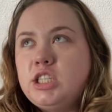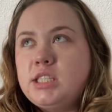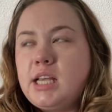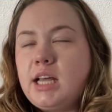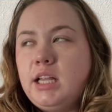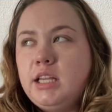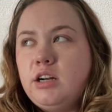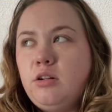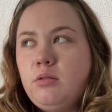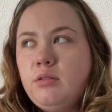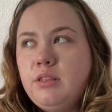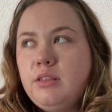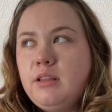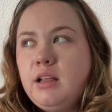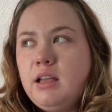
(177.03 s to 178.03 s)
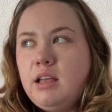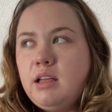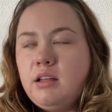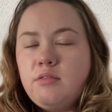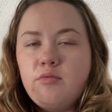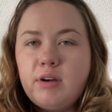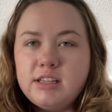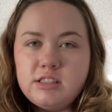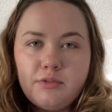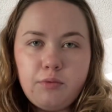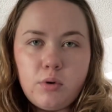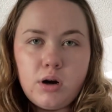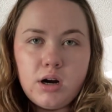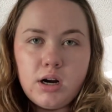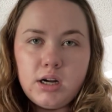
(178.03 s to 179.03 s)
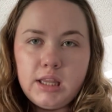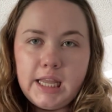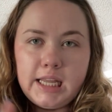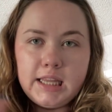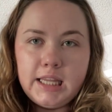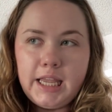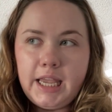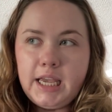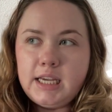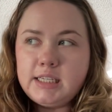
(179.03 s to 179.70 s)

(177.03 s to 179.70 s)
It's like a little reservoir like lake